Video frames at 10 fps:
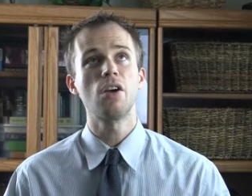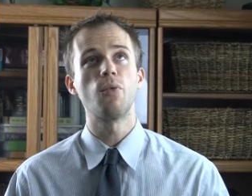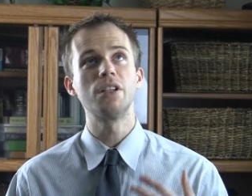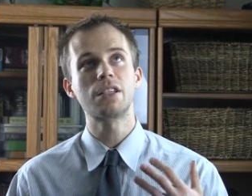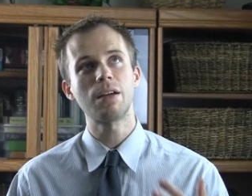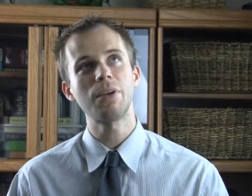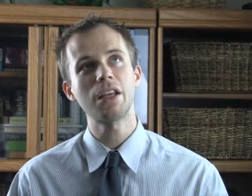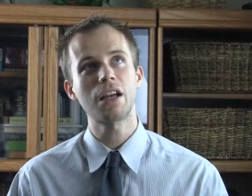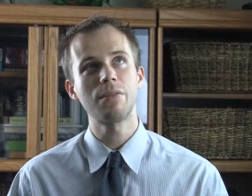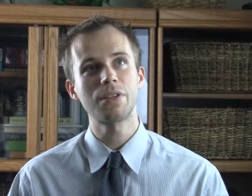When
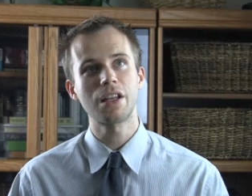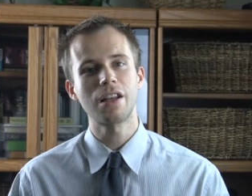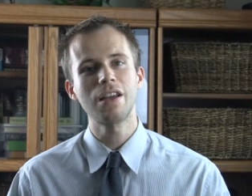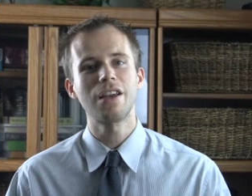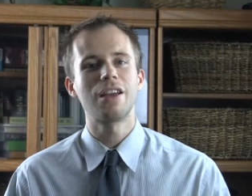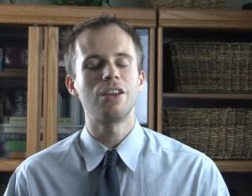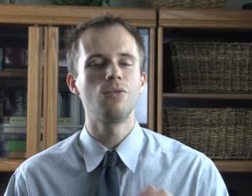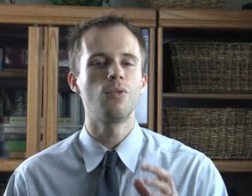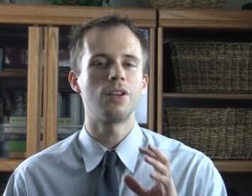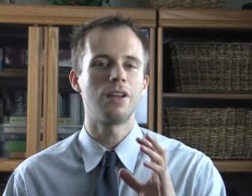somebody comes in,
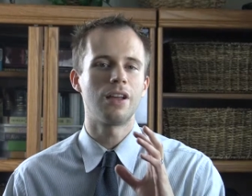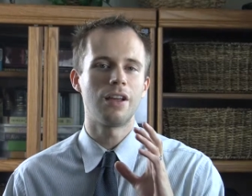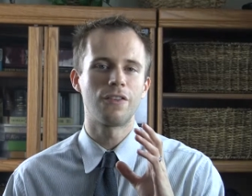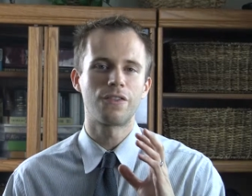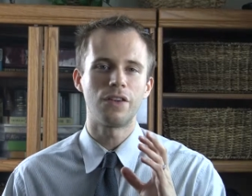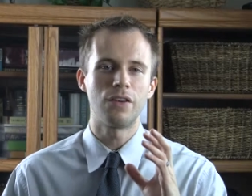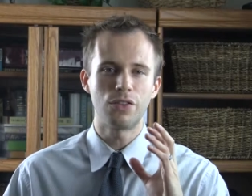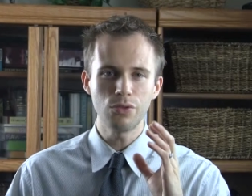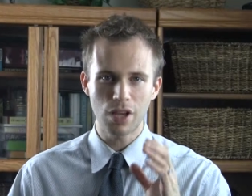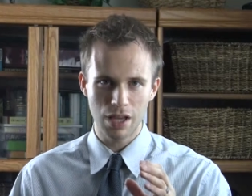you if
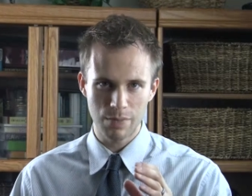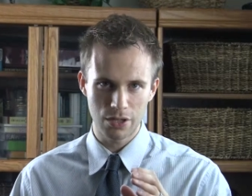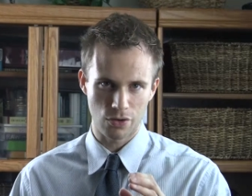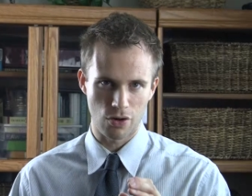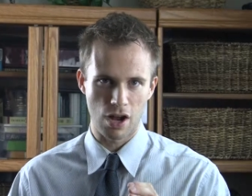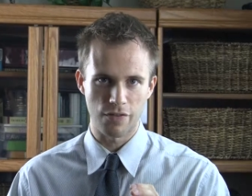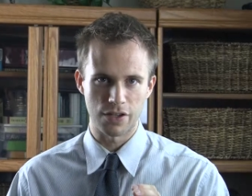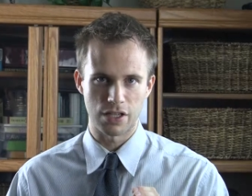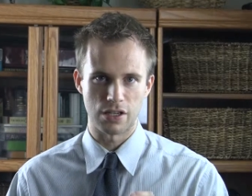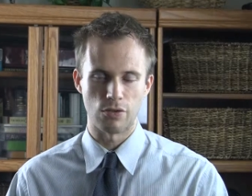if you came into an
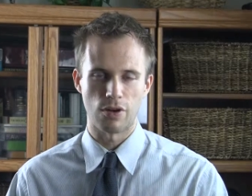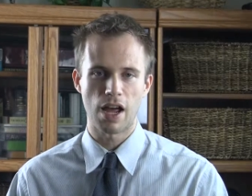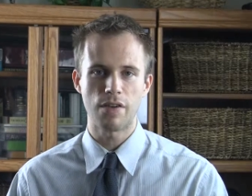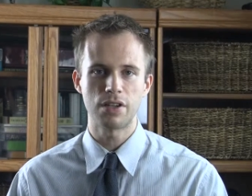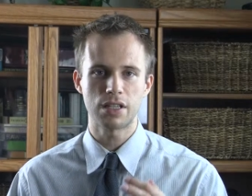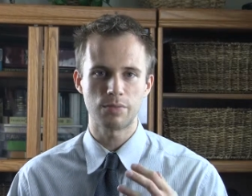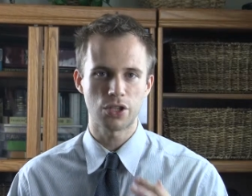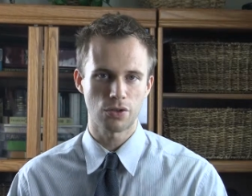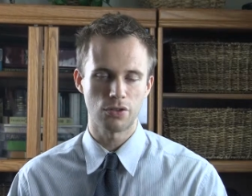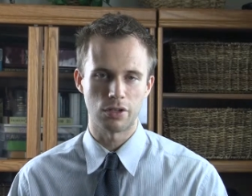office and you are having some
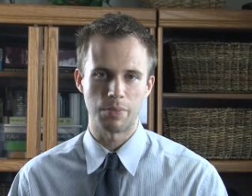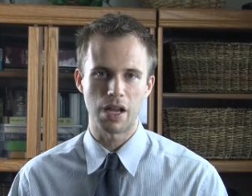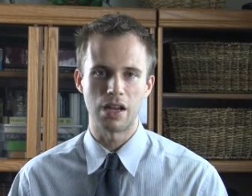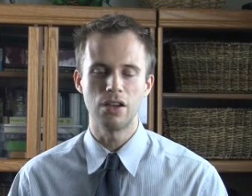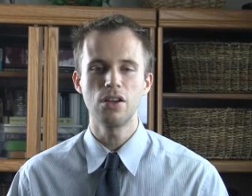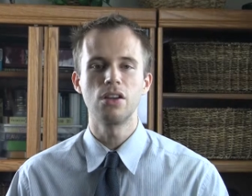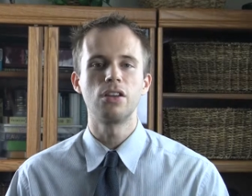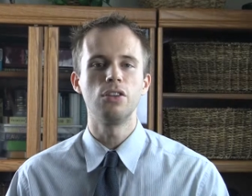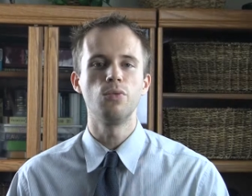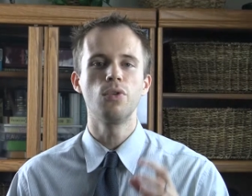shoulder pain,
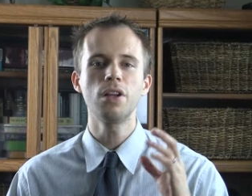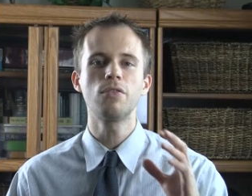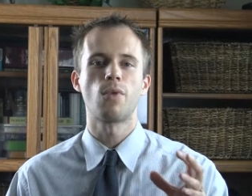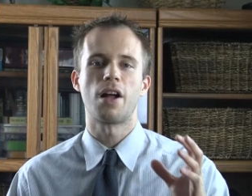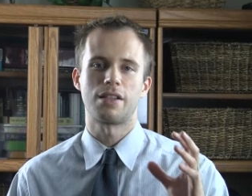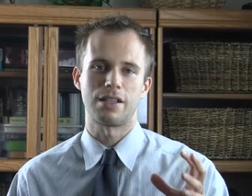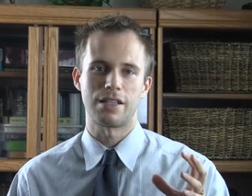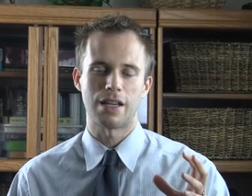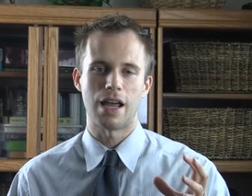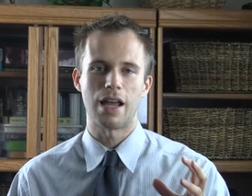you wouldn't want to
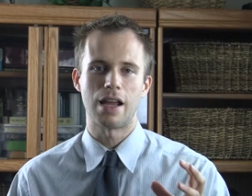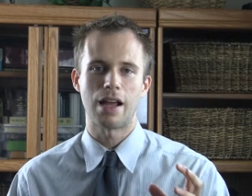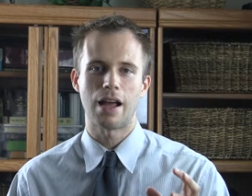say,